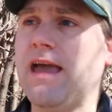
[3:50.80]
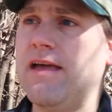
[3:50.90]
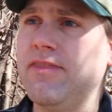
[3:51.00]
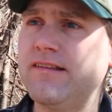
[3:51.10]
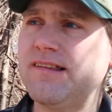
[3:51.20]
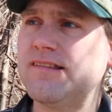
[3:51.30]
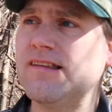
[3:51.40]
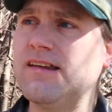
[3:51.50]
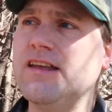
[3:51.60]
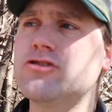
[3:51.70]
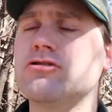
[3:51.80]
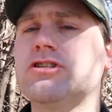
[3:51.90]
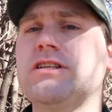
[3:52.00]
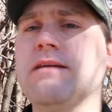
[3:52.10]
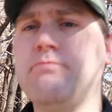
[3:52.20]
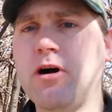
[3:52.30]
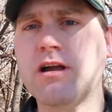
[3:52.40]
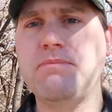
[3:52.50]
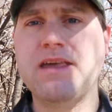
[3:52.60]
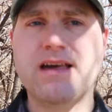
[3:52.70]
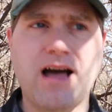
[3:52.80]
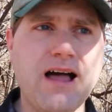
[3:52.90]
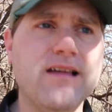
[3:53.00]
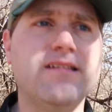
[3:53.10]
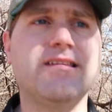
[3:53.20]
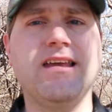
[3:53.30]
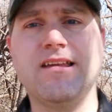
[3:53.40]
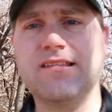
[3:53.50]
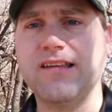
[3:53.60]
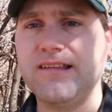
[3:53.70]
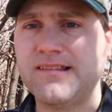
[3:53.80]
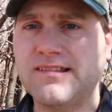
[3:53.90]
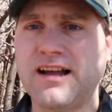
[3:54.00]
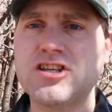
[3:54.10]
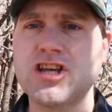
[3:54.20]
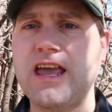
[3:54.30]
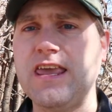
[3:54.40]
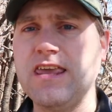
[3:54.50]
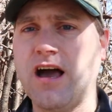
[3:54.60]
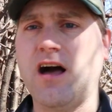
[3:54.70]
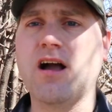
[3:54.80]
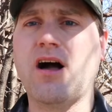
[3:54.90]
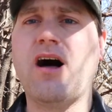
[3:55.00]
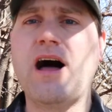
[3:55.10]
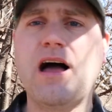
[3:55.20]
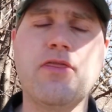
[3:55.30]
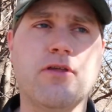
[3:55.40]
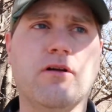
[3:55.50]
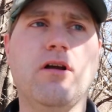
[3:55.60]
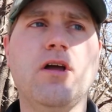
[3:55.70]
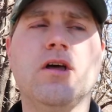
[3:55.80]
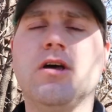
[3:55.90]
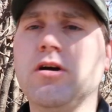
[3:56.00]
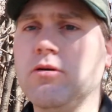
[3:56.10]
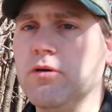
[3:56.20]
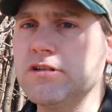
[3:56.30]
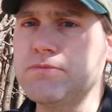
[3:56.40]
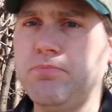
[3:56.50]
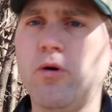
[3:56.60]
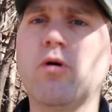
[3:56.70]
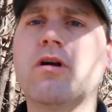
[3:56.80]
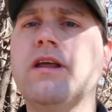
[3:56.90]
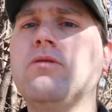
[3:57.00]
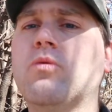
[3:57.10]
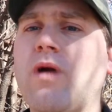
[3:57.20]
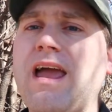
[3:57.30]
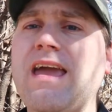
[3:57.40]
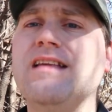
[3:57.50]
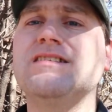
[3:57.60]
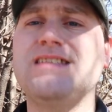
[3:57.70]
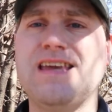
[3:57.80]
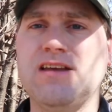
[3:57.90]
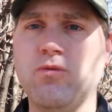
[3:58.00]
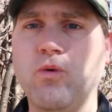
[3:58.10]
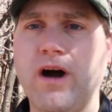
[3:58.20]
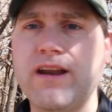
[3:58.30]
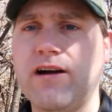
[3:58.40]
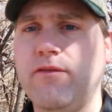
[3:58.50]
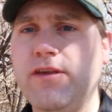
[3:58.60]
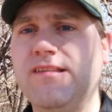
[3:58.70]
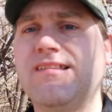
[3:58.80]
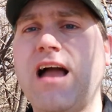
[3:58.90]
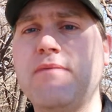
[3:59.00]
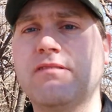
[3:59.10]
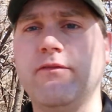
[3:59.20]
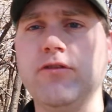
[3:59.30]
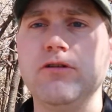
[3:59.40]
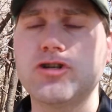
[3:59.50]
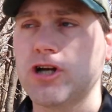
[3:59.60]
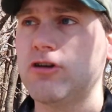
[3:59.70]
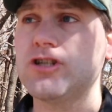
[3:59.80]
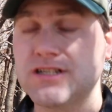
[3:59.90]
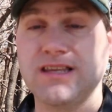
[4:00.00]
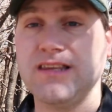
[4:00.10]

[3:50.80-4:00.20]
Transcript: And this is an interesting book because it is a, such a young author who was born and raised in one of these types of new churches,